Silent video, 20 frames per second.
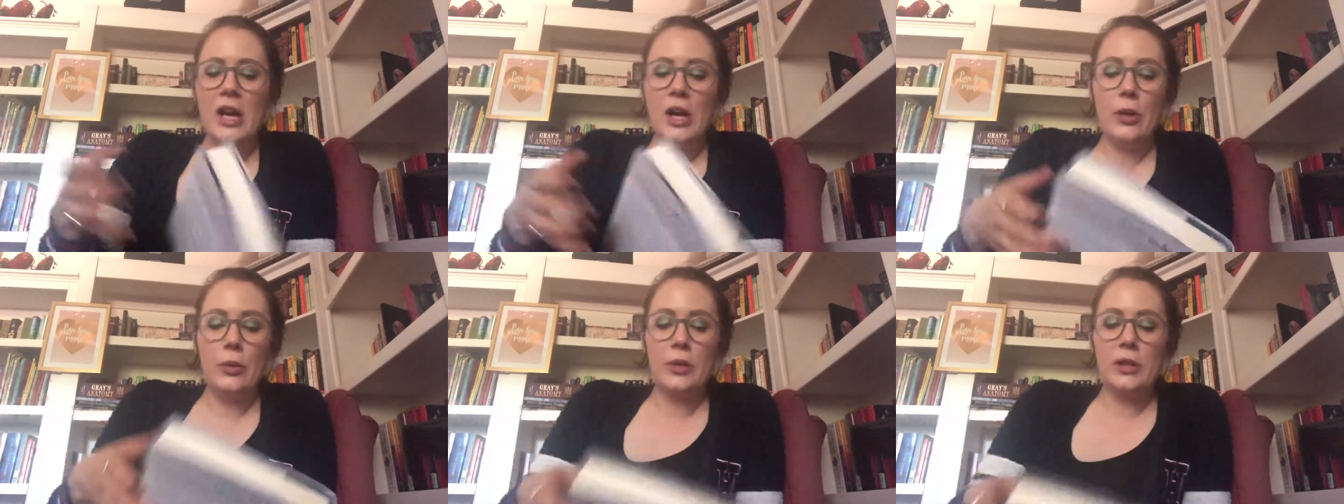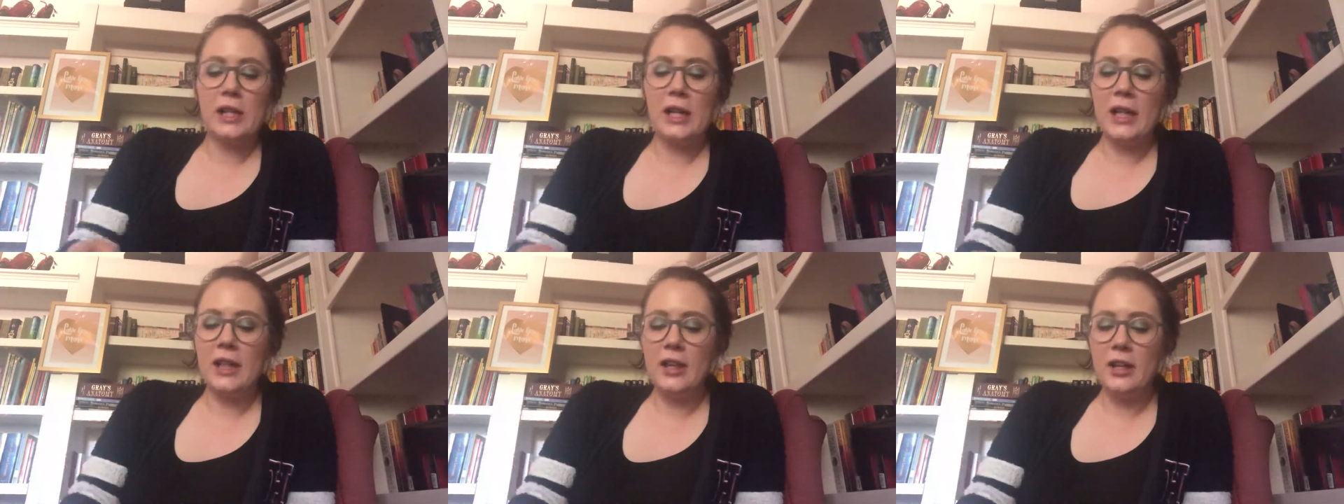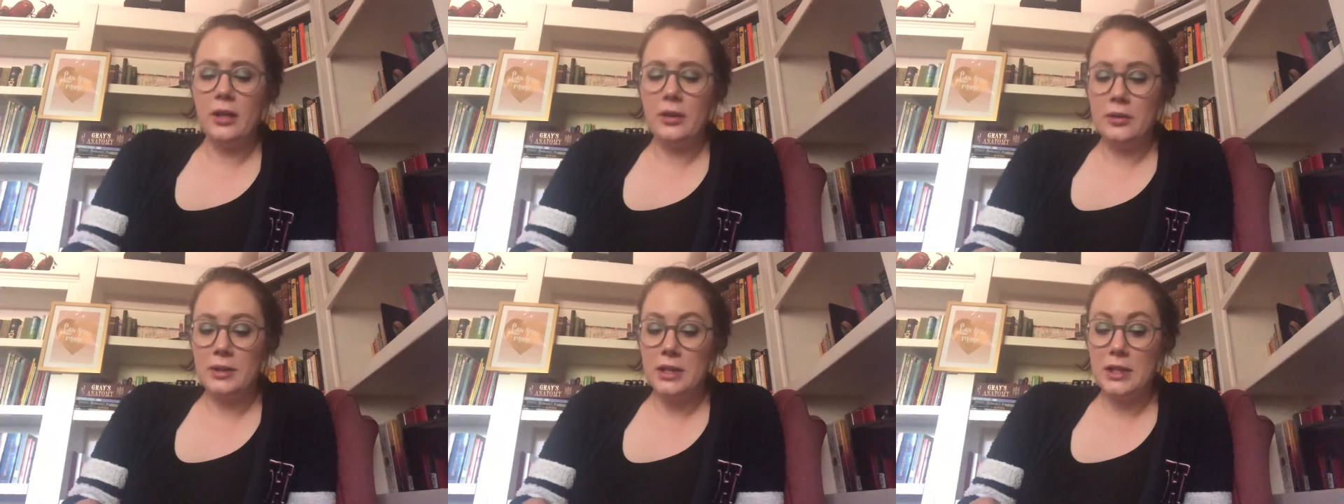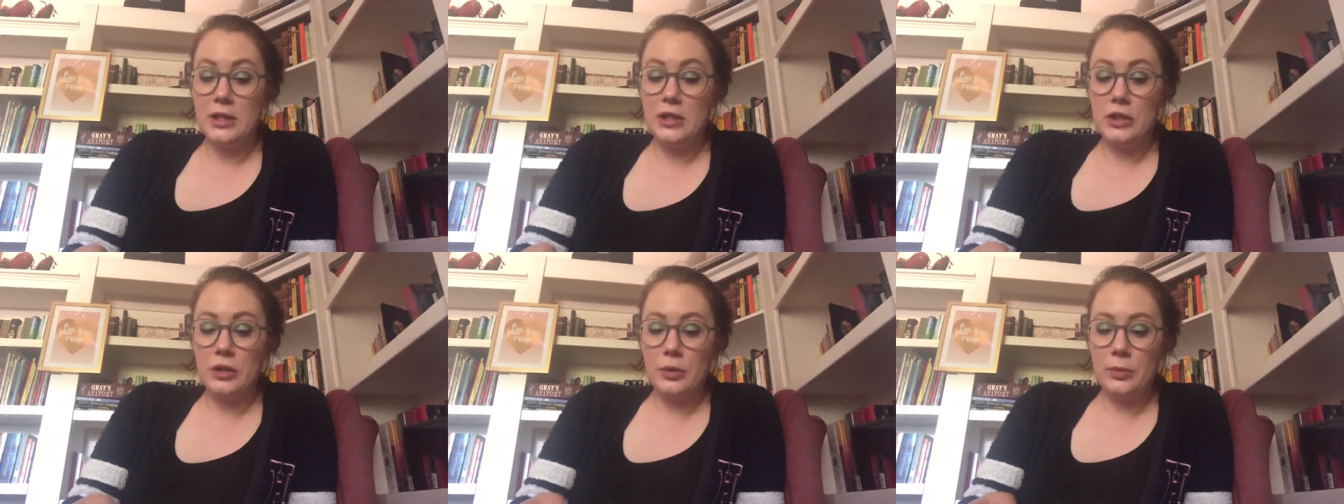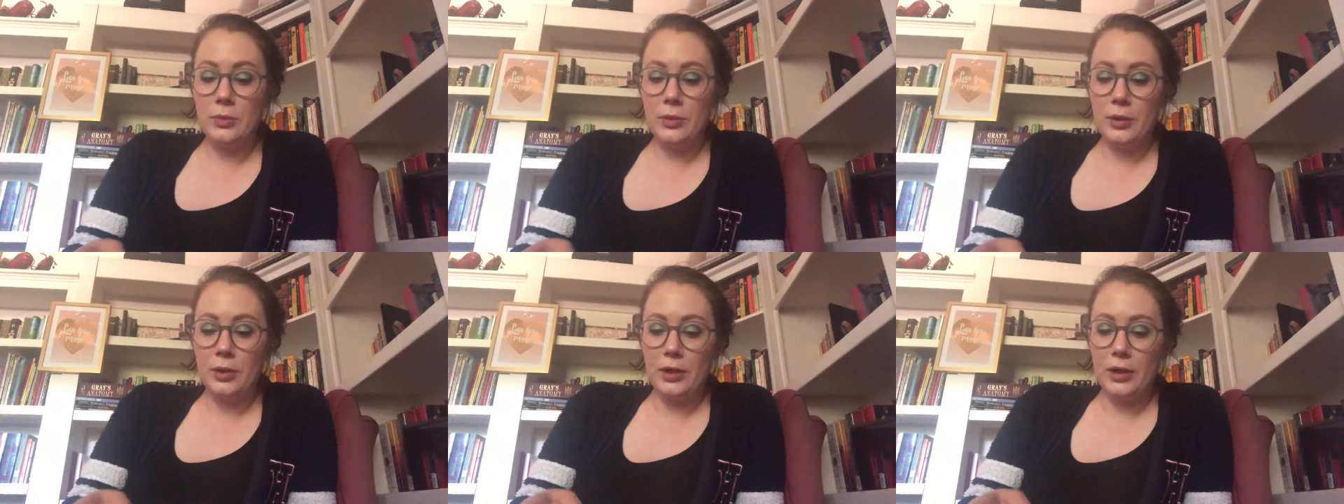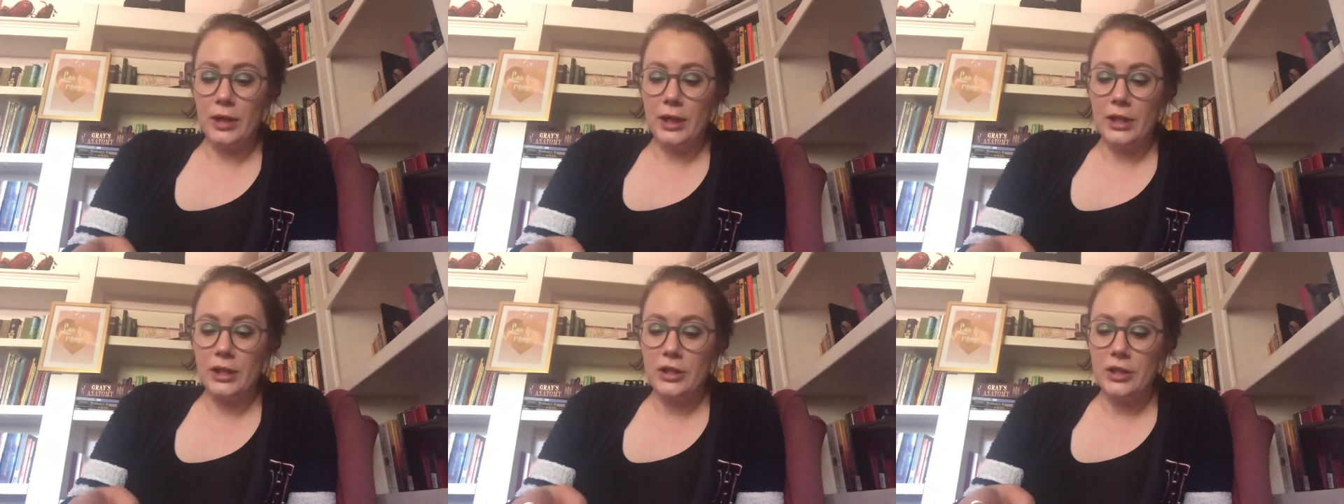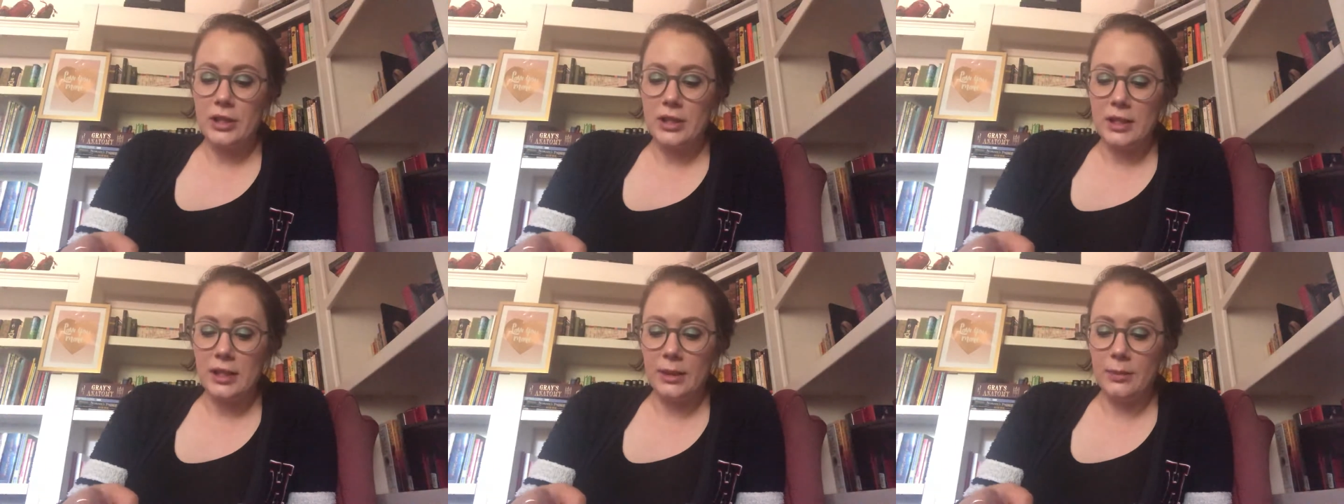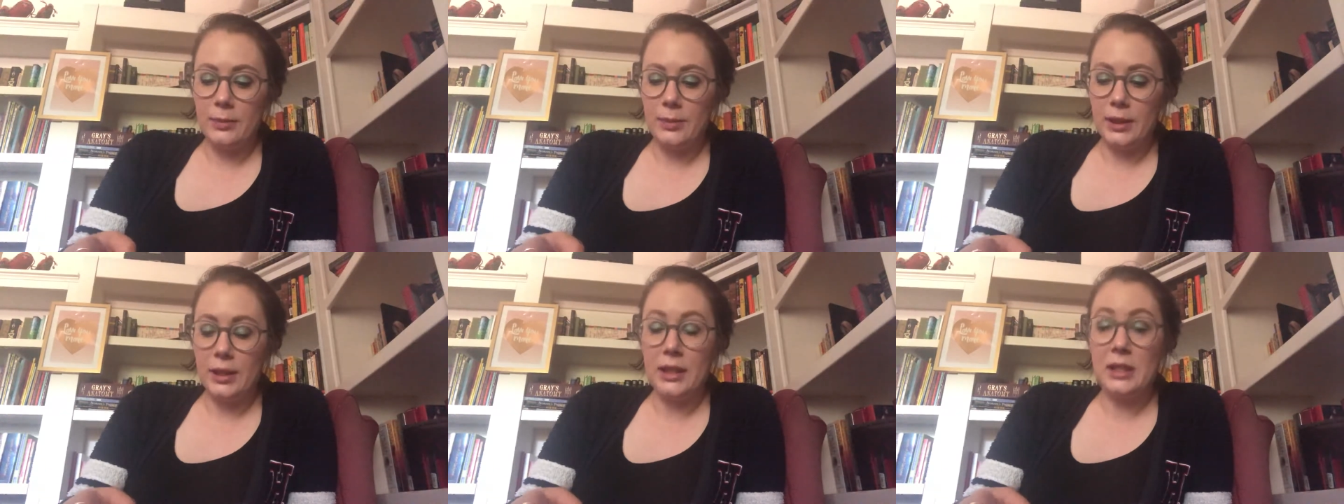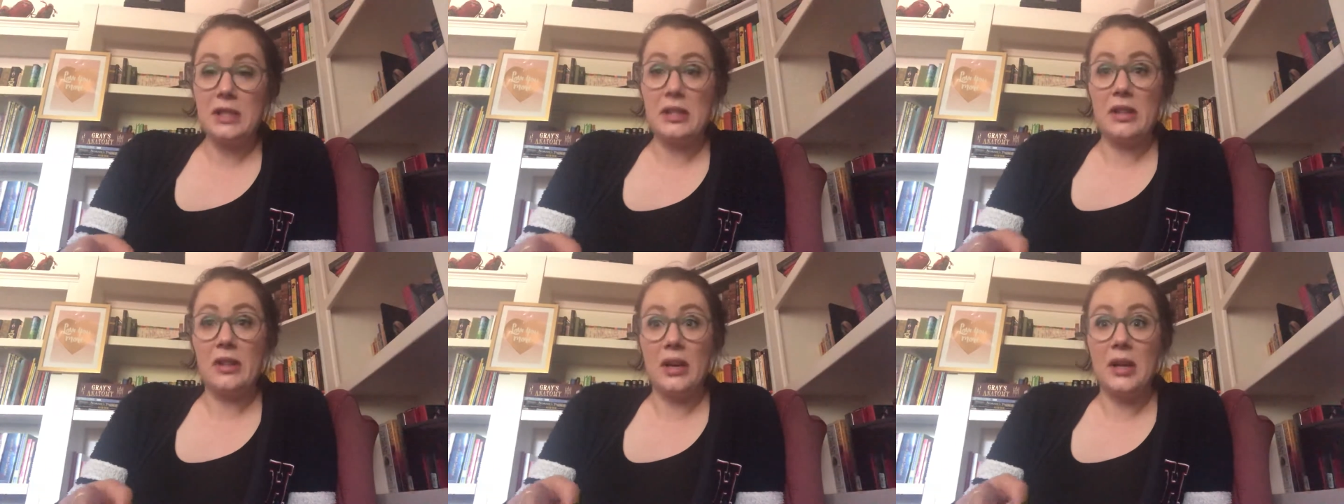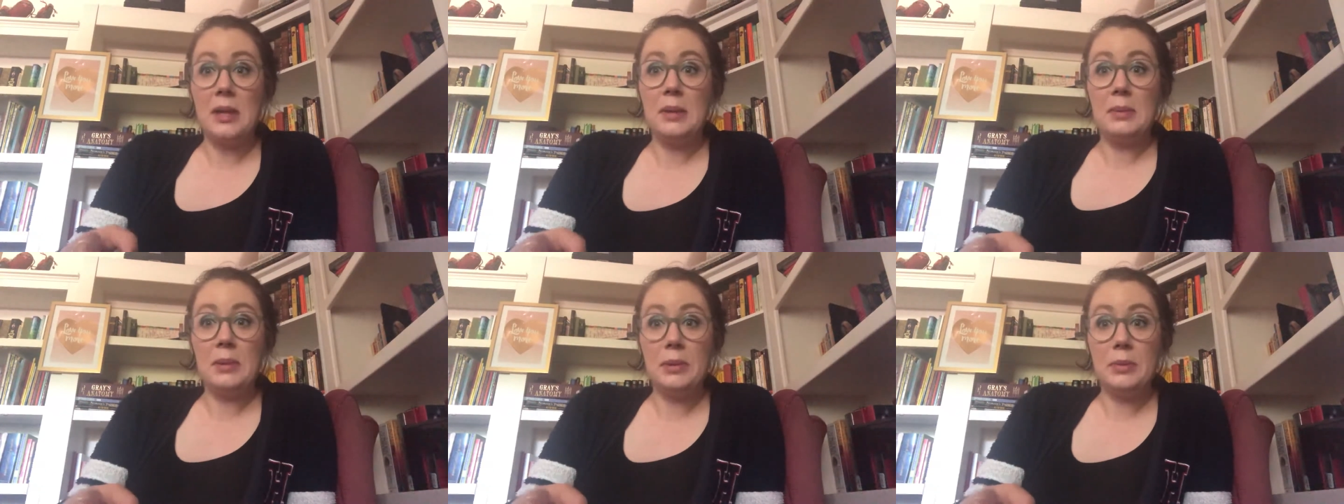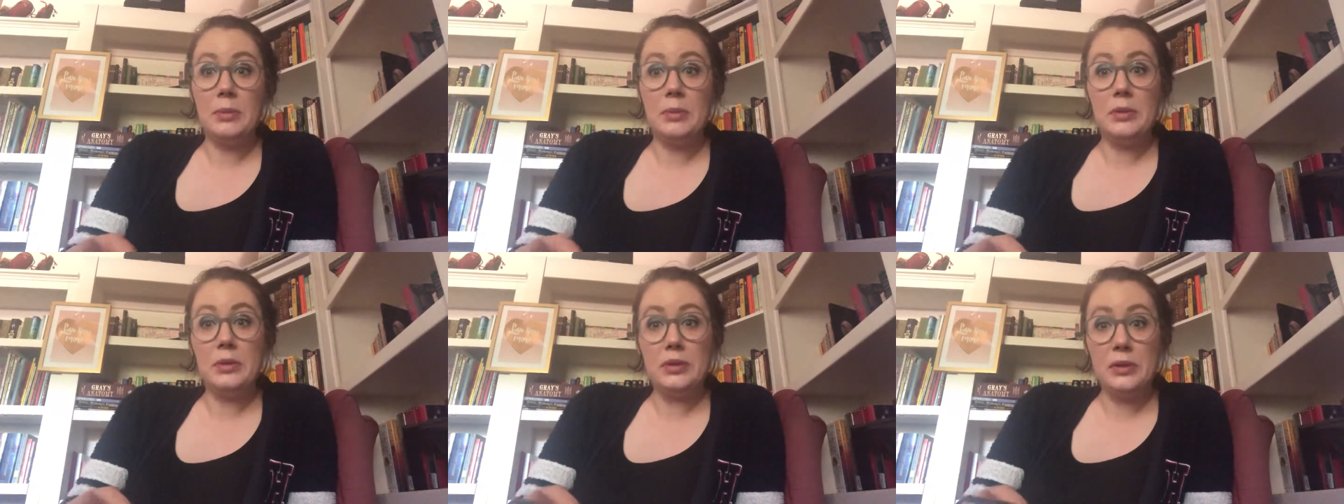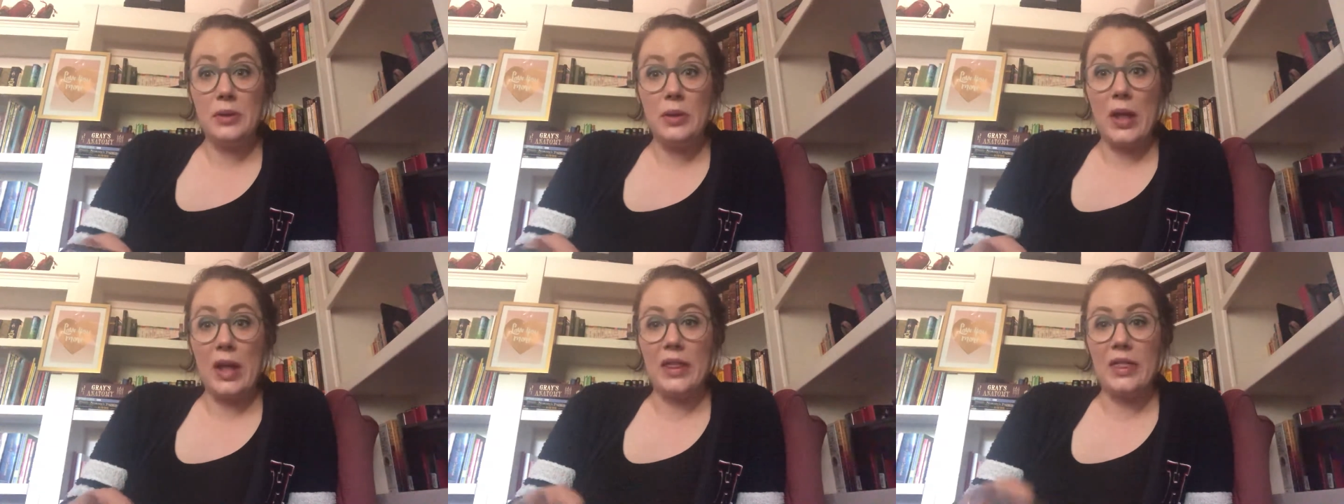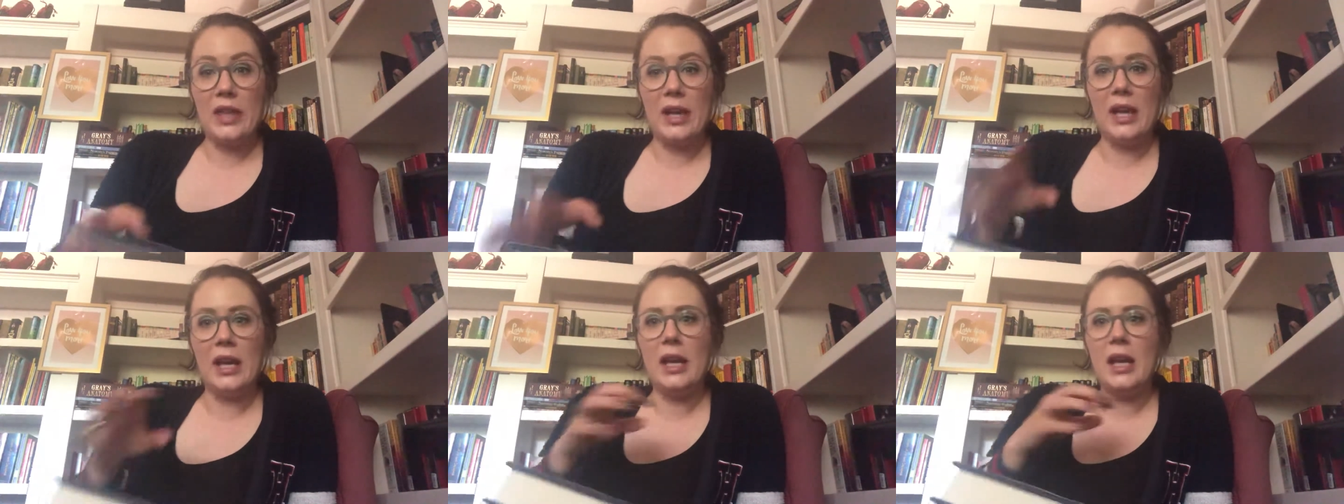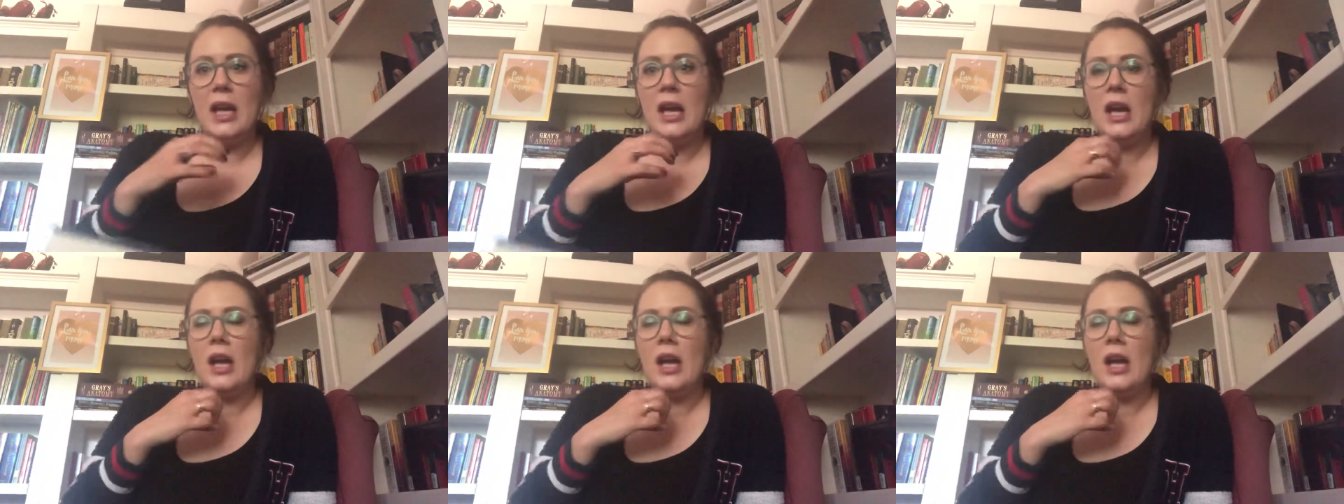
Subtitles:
which I thought was super interesting because a lot of people do that. They